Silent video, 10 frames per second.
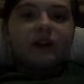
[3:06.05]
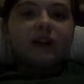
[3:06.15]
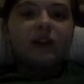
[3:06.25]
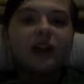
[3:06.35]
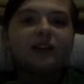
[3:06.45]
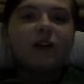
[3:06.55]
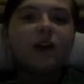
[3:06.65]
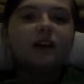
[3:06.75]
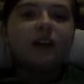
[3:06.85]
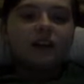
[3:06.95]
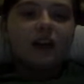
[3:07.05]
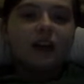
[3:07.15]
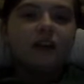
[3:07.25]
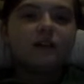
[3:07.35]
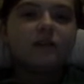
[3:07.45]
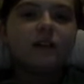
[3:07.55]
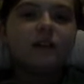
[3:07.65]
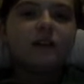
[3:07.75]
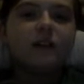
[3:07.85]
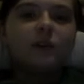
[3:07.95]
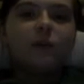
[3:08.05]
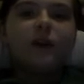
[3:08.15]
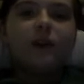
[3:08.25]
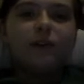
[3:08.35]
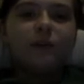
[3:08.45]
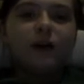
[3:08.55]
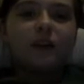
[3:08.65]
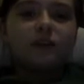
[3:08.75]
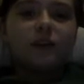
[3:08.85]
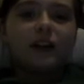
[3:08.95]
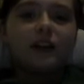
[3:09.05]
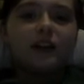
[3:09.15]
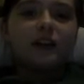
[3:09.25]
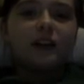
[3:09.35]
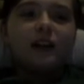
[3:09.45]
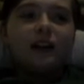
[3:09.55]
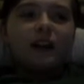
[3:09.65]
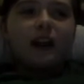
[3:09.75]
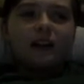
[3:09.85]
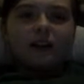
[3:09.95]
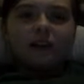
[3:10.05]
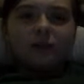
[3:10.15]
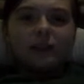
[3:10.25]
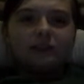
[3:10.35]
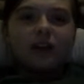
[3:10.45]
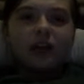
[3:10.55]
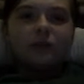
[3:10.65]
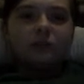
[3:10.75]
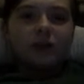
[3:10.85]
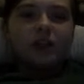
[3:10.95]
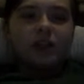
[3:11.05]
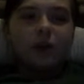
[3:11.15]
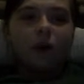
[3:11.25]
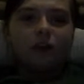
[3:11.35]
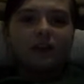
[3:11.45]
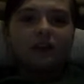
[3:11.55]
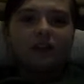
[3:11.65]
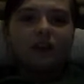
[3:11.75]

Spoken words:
later on in the day, we're on the bus, right? And the bus ride was pretty long because